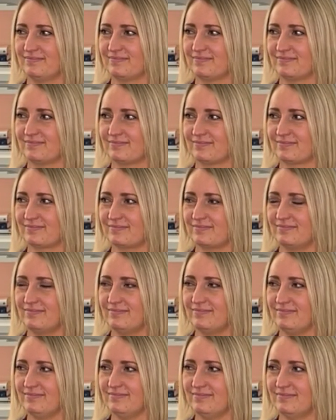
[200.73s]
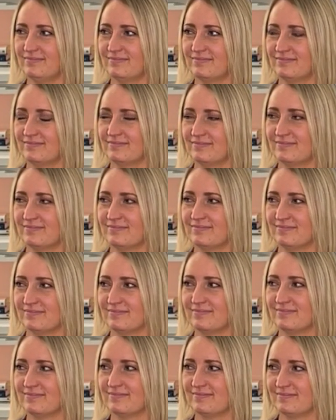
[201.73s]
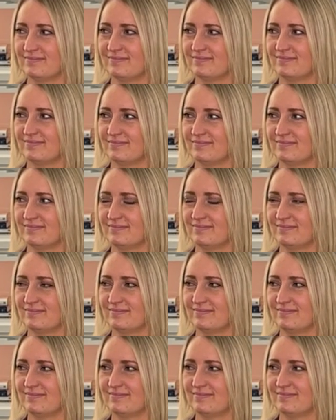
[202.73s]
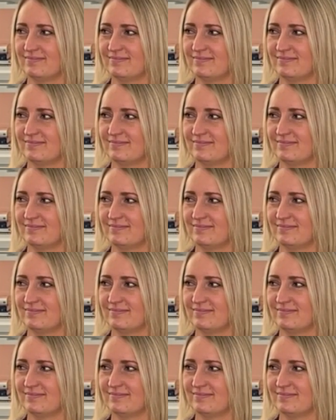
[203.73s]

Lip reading: This person isn't speaking.